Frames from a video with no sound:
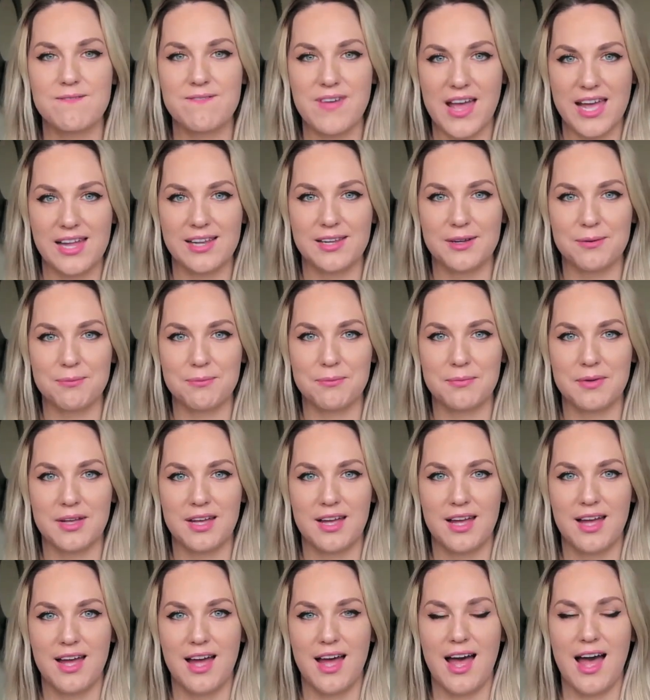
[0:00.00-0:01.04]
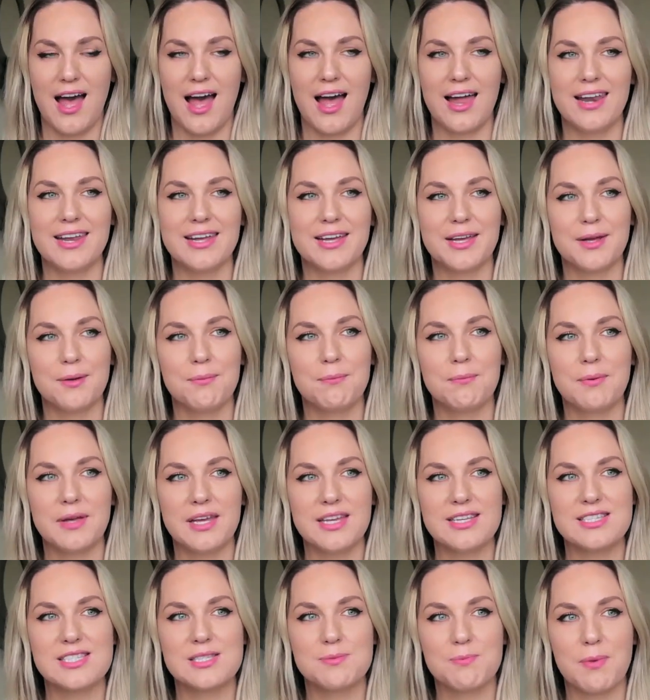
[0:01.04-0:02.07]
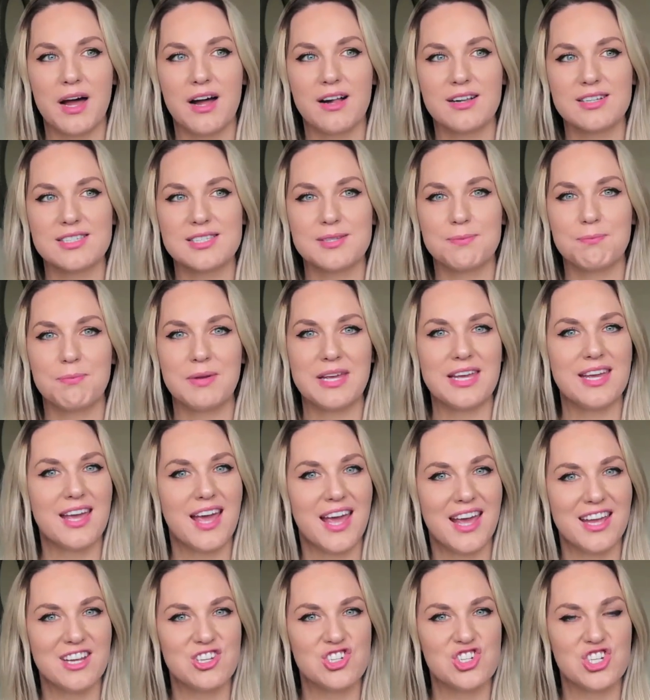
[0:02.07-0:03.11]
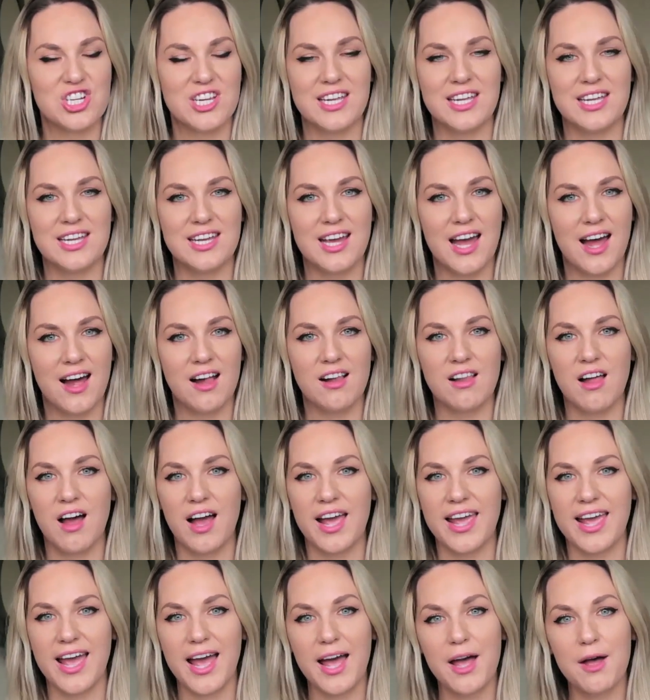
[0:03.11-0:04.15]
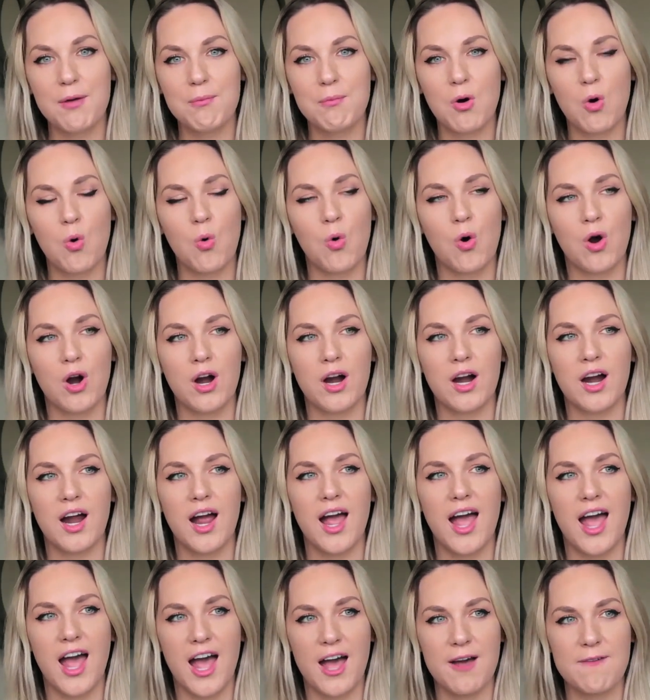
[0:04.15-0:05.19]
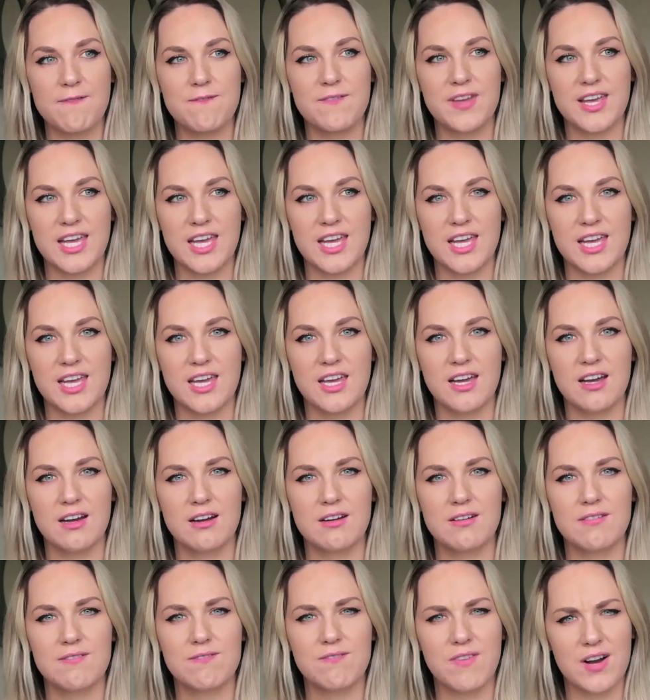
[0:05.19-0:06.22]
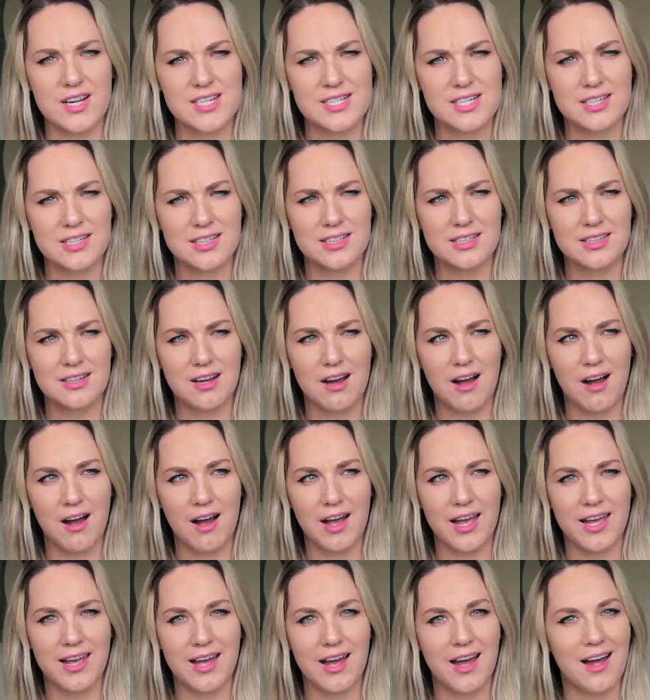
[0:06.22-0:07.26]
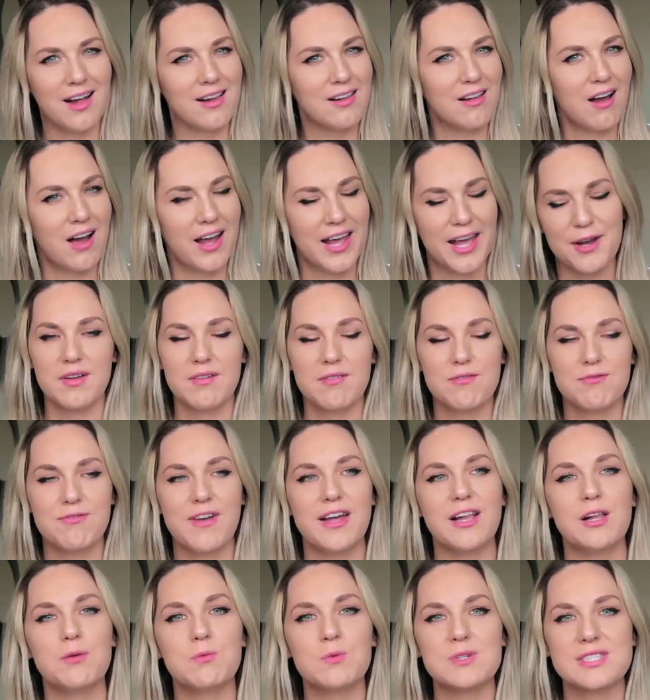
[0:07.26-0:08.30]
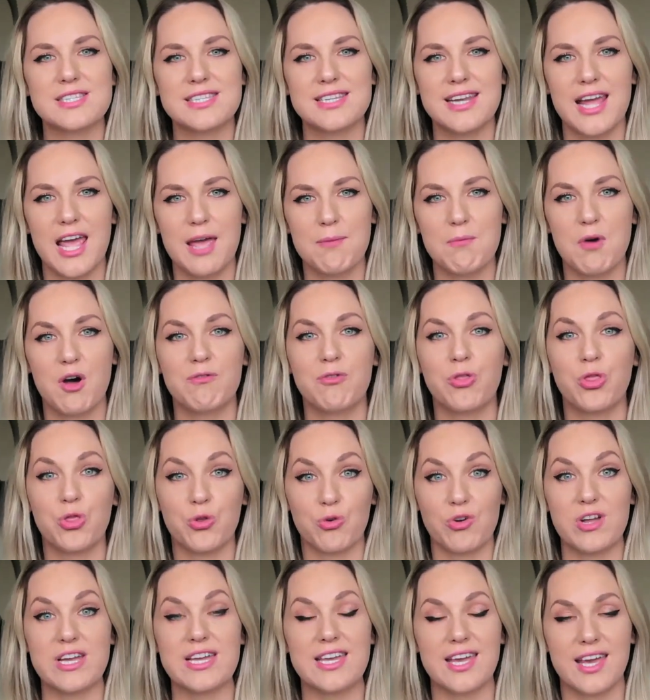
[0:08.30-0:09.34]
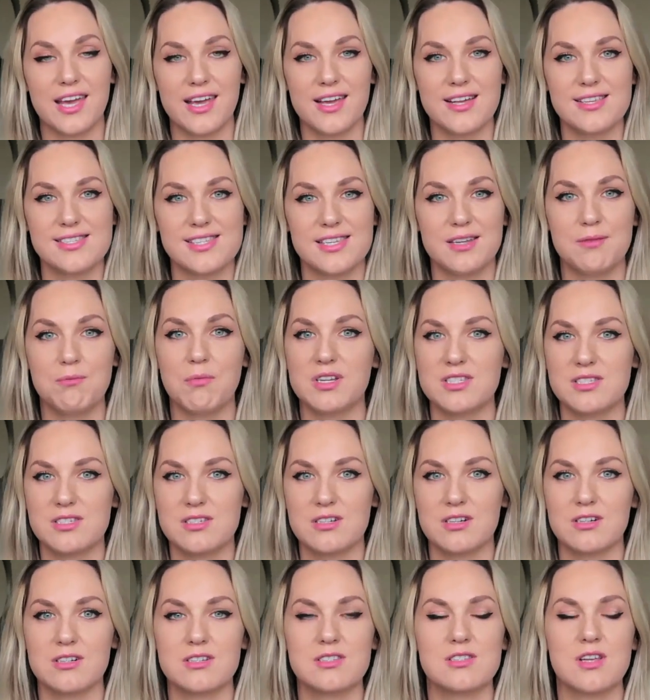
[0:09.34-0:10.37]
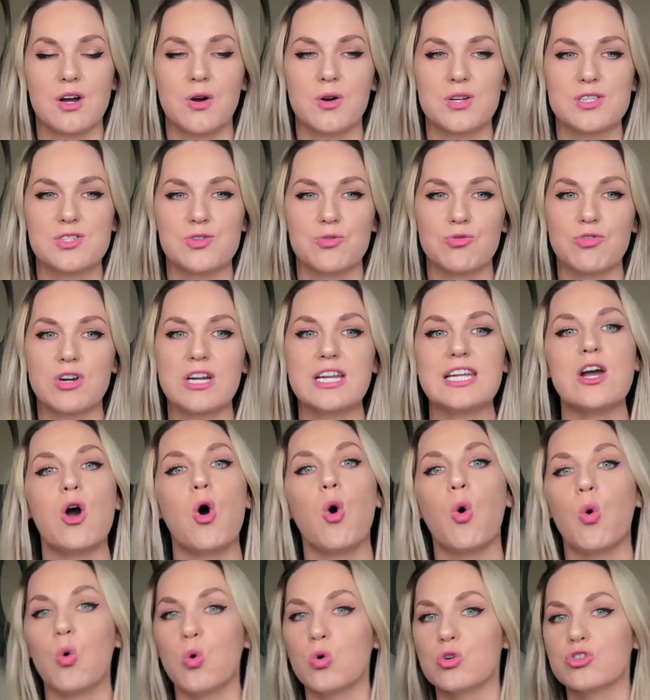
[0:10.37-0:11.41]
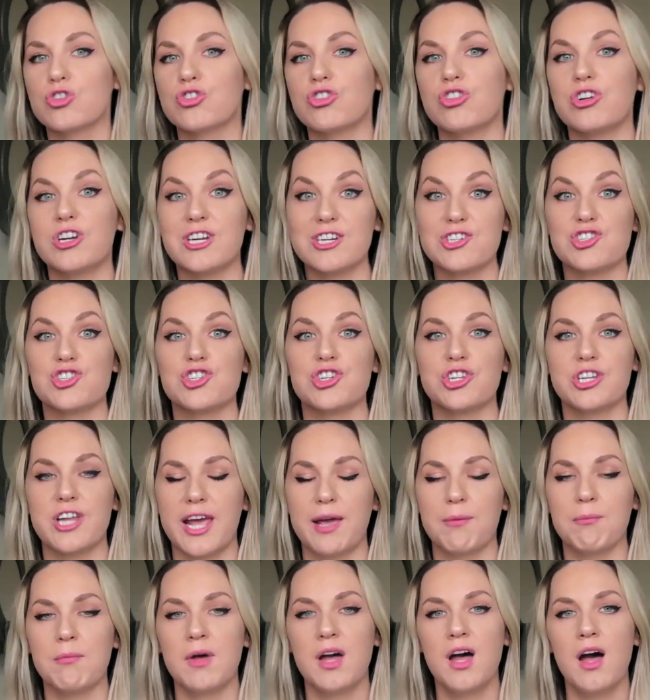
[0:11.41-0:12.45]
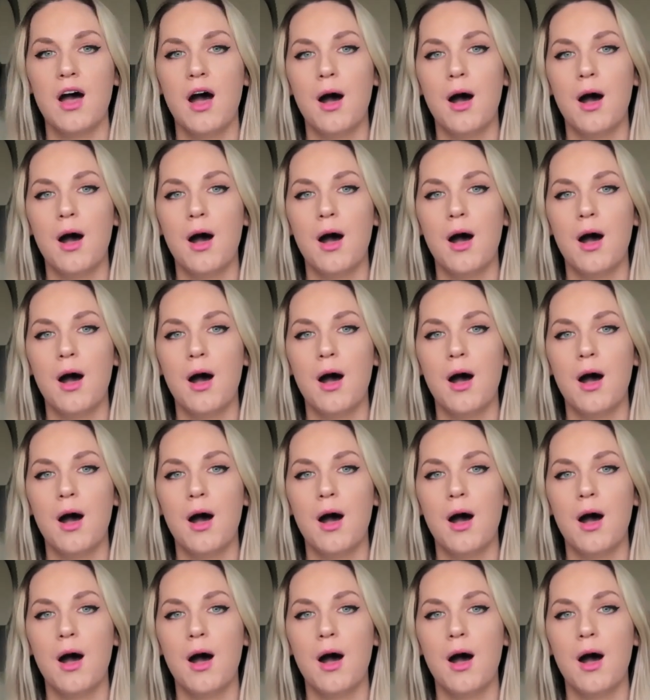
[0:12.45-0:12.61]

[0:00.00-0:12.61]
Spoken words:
Phelim. And it can be spelled P-H-E-L-I-M or F-E fada I-L-I-M. Phelim was the name of 3 kings in Munster, so it's a really old traditional name.